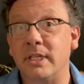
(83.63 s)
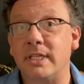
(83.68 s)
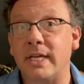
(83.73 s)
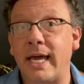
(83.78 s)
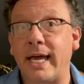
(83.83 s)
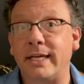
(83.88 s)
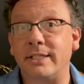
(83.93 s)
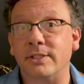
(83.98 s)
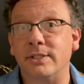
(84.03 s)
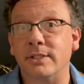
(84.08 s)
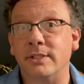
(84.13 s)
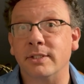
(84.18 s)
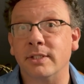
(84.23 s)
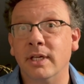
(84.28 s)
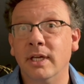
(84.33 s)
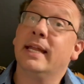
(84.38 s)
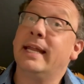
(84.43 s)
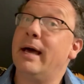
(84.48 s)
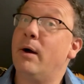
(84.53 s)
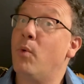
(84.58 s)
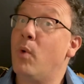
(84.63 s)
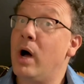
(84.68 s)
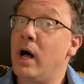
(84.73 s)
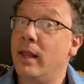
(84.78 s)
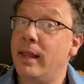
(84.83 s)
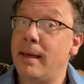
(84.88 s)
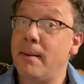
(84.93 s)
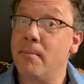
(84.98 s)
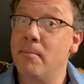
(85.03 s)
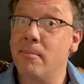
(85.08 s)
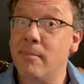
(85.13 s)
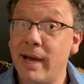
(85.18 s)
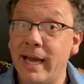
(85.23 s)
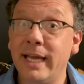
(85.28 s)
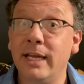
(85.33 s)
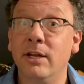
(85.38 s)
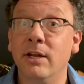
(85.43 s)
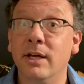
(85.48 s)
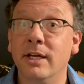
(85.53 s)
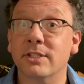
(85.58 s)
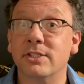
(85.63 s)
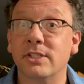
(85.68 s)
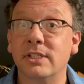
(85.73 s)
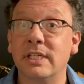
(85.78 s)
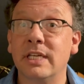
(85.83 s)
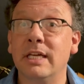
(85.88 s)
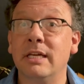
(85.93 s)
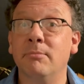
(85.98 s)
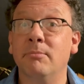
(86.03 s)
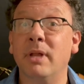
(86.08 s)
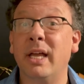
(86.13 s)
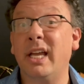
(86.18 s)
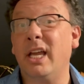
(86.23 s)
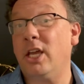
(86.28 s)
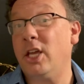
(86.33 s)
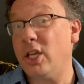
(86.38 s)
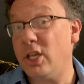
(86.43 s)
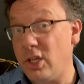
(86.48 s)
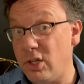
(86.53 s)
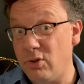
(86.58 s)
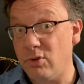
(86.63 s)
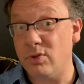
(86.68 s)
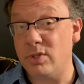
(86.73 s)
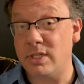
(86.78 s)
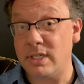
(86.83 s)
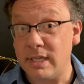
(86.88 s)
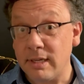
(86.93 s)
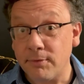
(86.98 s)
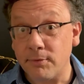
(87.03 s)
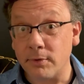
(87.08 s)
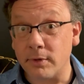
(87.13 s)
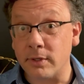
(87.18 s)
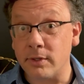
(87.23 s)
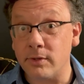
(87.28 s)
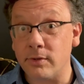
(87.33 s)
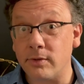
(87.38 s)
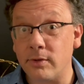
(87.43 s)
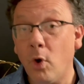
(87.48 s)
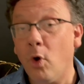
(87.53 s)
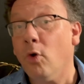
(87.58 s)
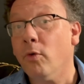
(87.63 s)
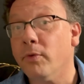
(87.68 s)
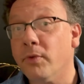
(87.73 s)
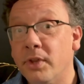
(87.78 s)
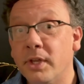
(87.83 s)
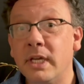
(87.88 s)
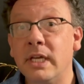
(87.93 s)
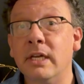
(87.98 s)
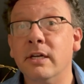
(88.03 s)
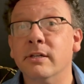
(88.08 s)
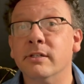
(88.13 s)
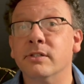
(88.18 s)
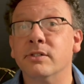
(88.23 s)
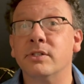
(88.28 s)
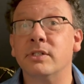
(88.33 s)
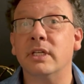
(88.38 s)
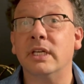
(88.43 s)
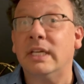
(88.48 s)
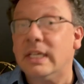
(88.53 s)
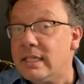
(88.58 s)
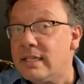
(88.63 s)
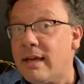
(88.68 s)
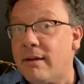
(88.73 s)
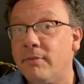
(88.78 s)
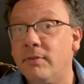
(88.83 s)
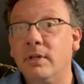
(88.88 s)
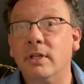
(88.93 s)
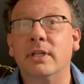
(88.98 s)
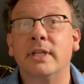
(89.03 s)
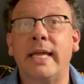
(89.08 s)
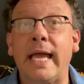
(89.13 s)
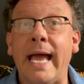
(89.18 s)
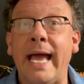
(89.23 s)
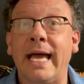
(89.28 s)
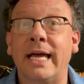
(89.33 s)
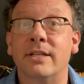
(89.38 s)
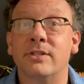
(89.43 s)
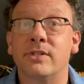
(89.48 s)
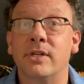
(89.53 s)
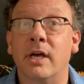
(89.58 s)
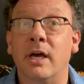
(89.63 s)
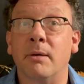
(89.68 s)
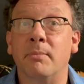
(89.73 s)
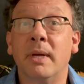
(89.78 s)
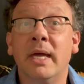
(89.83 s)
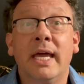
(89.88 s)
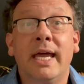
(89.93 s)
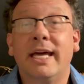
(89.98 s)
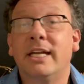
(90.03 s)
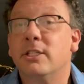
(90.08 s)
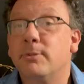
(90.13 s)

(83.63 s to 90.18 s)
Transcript: taxes. Now, while that might not seem like a huge difference, over the years, it definitely adds up, and